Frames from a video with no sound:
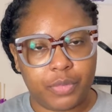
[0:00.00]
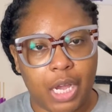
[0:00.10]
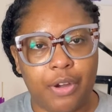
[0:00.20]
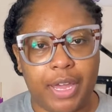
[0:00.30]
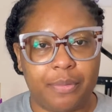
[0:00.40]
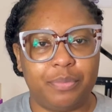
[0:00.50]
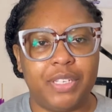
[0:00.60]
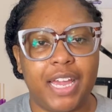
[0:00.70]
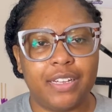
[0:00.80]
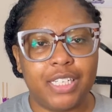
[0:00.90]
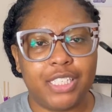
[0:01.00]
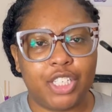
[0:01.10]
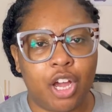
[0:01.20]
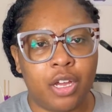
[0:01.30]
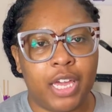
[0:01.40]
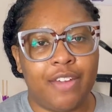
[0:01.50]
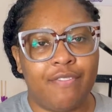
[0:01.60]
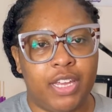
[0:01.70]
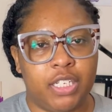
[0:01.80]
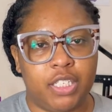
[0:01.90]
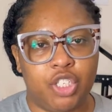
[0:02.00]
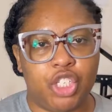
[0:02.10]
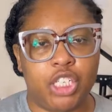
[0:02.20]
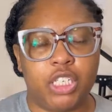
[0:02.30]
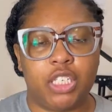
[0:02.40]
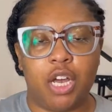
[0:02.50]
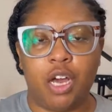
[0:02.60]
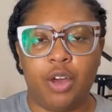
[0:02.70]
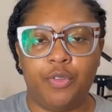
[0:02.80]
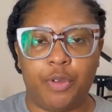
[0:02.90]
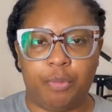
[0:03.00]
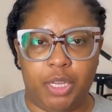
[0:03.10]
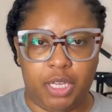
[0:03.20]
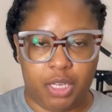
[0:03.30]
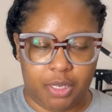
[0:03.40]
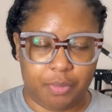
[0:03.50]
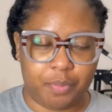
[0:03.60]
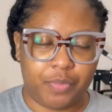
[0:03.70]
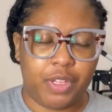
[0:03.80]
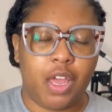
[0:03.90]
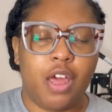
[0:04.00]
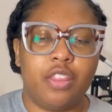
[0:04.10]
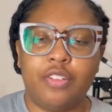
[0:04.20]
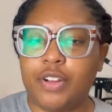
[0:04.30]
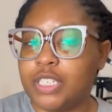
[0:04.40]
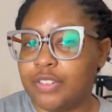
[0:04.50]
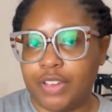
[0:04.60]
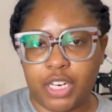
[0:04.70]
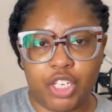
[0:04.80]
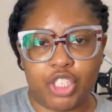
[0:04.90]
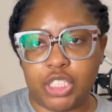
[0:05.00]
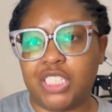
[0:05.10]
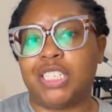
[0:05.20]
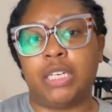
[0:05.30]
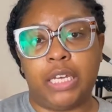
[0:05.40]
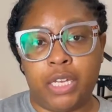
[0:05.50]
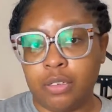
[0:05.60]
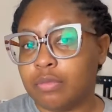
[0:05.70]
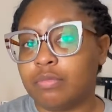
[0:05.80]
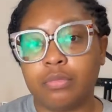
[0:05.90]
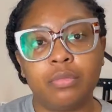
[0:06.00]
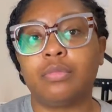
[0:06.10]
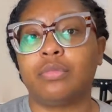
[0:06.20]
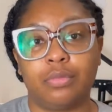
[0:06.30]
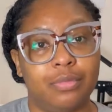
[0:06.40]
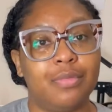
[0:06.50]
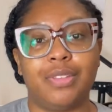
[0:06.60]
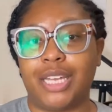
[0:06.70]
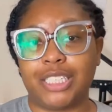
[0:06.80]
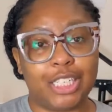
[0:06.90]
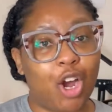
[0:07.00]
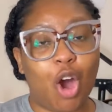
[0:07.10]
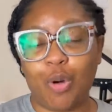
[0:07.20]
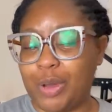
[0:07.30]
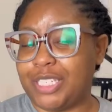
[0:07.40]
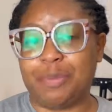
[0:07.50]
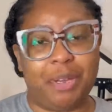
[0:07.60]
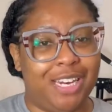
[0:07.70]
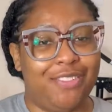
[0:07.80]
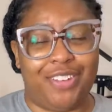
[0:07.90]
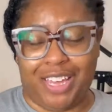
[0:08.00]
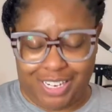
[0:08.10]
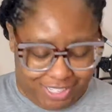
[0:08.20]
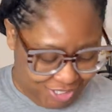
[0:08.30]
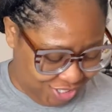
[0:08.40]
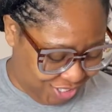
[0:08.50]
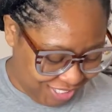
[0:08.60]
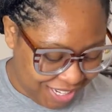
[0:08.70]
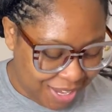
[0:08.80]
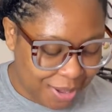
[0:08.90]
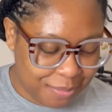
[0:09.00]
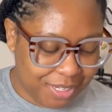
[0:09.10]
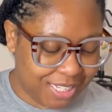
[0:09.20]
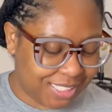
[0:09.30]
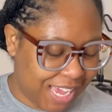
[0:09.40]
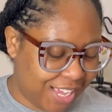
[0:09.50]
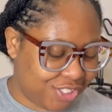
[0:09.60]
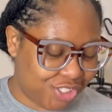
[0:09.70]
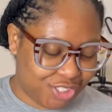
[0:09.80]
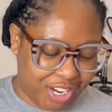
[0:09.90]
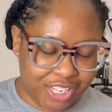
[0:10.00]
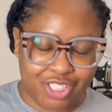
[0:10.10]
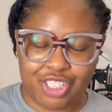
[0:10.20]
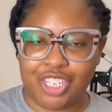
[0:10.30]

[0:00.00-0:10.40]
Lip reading: Okay, now let's talk advantages of Minky. The first advantage is it's a knit. That's gonna always be an advantage because it has stretch.